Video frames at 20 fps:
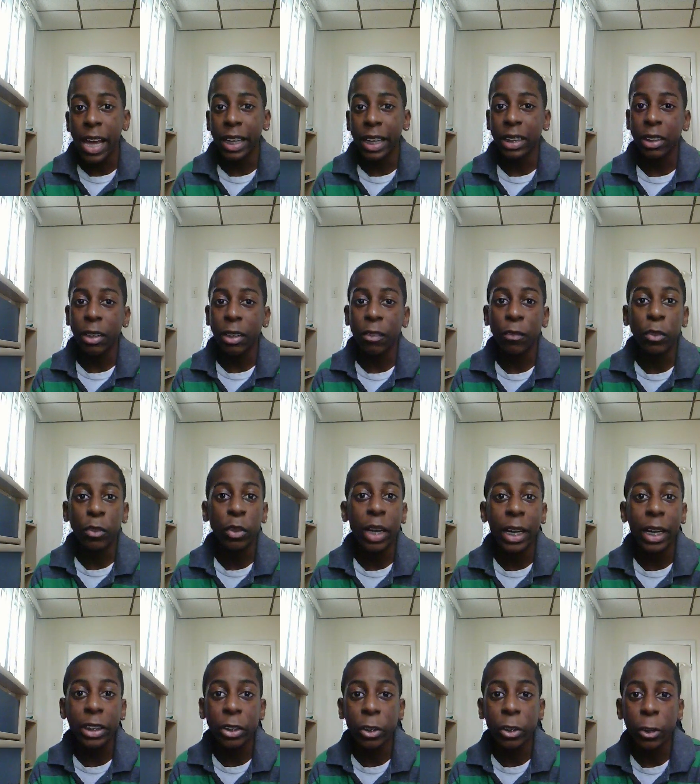And if you
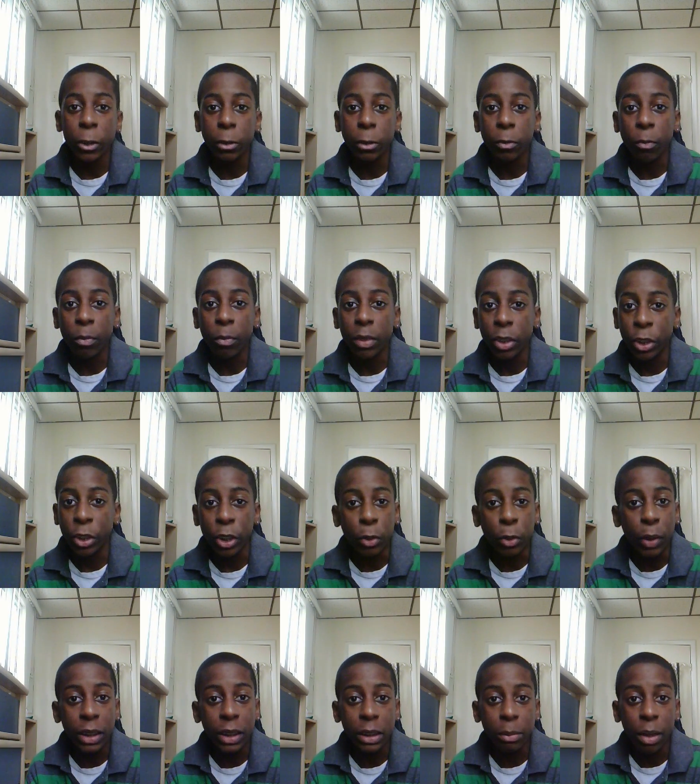guys are
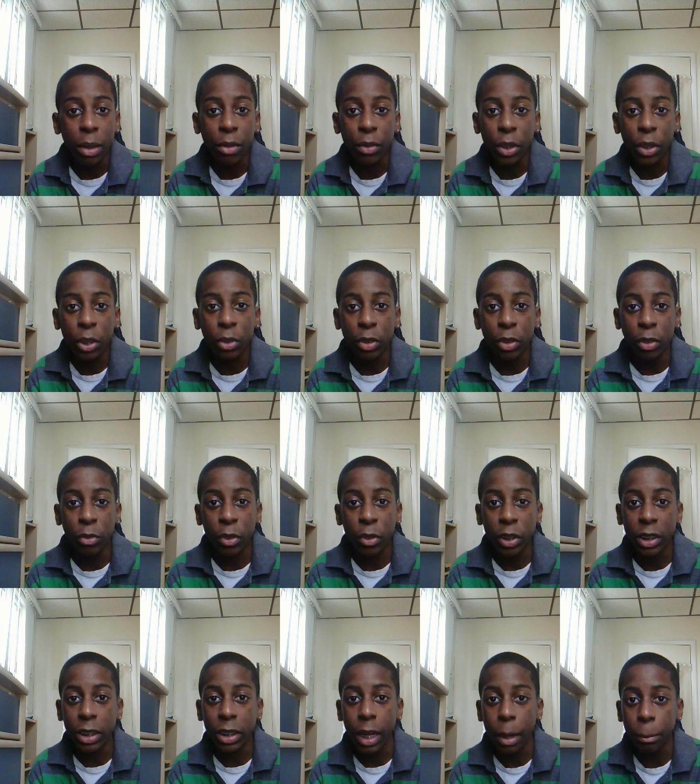just watching my videos for the
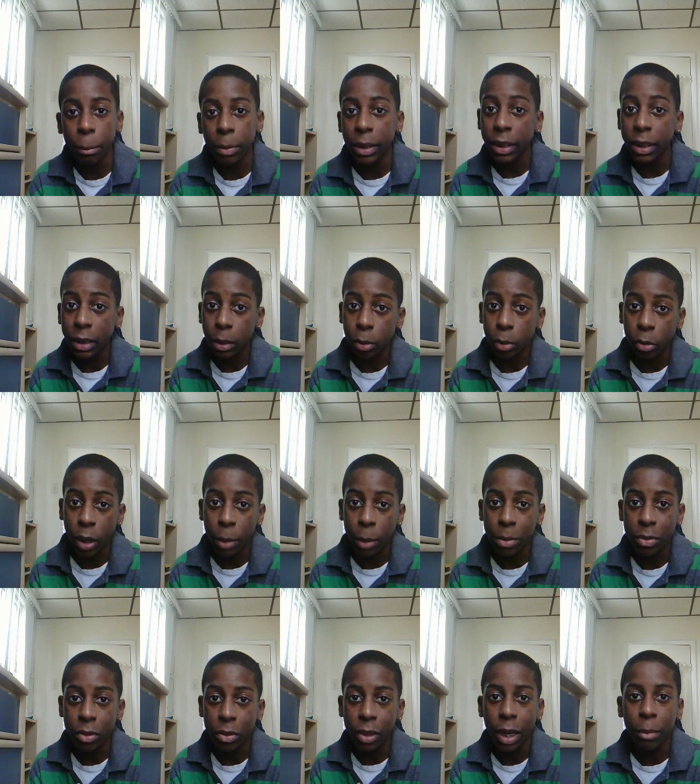first time, please
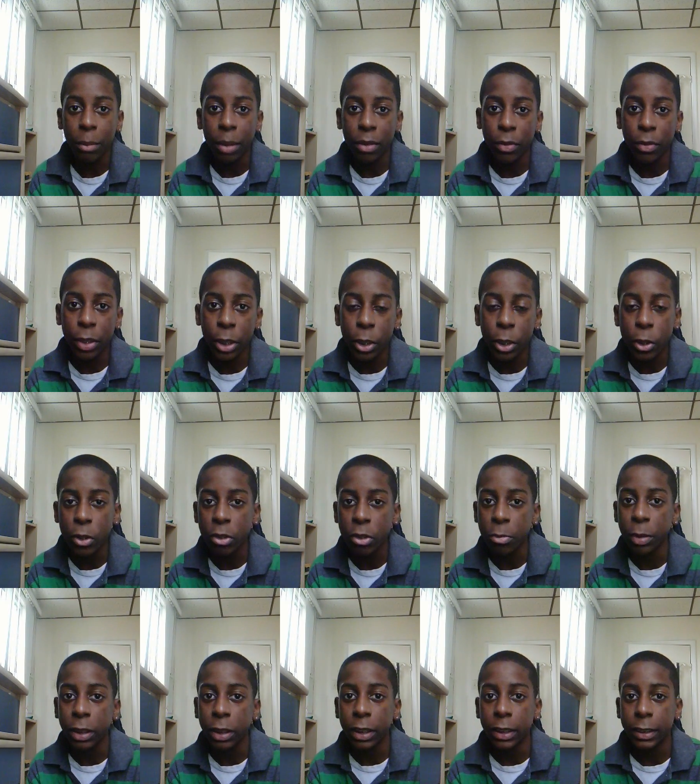subscribe if you like my
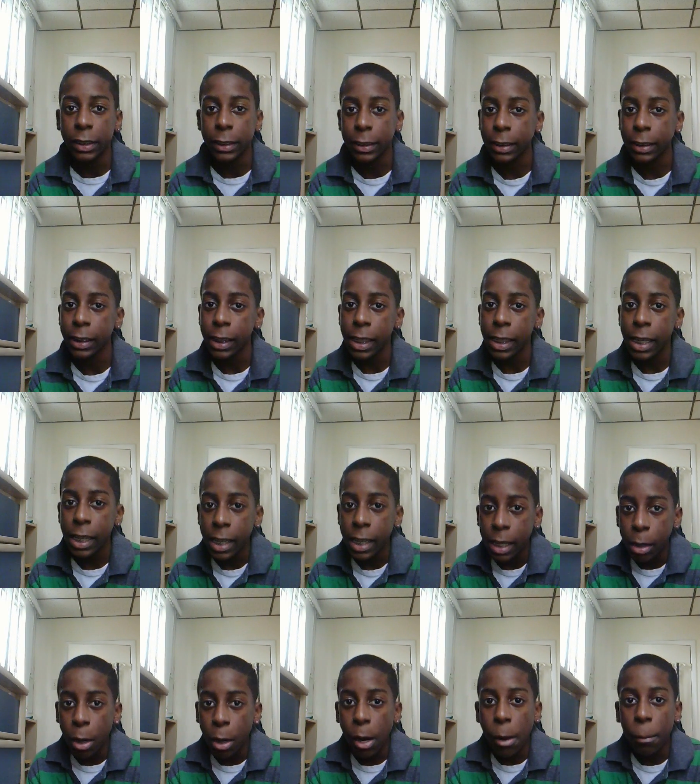videos because
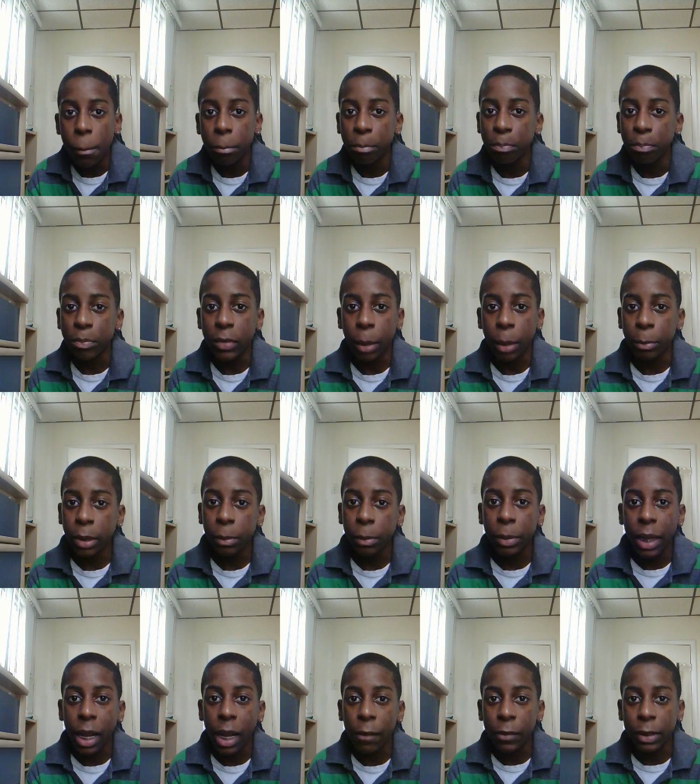um, I'm gonna
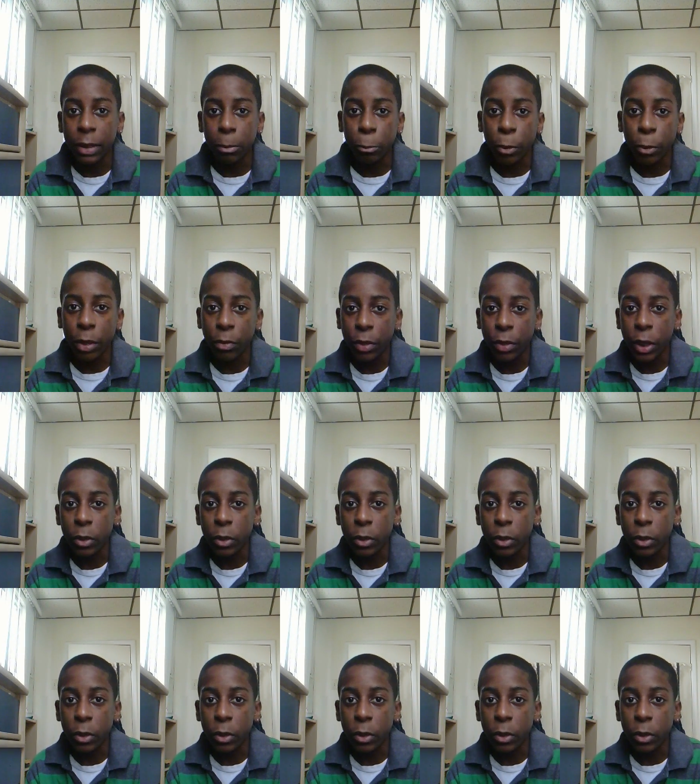be having some great